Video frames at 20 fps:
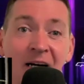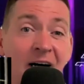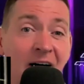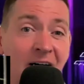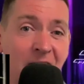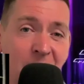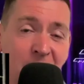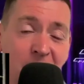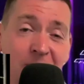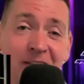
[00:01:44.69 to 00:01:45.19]

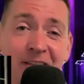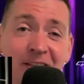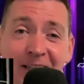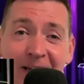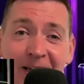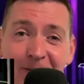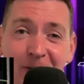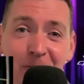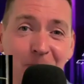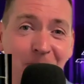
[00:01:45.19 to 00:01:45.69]
and could at
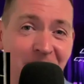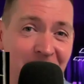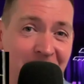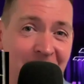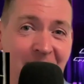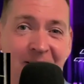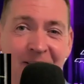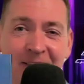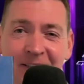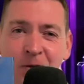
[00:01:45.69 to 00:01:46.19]
times be
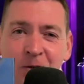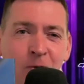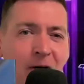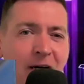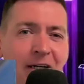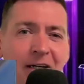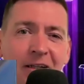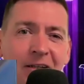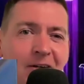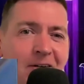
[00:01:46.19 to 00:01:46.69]
seen
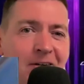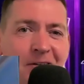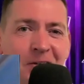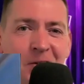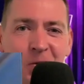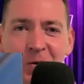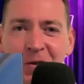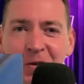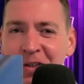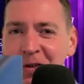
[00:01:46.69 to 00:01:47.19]
swaying along
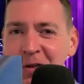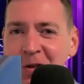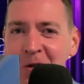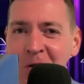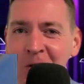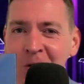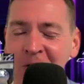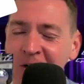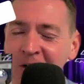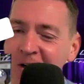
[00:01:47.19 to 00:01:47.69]
to a
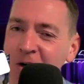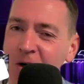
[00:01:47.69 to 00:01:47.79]
song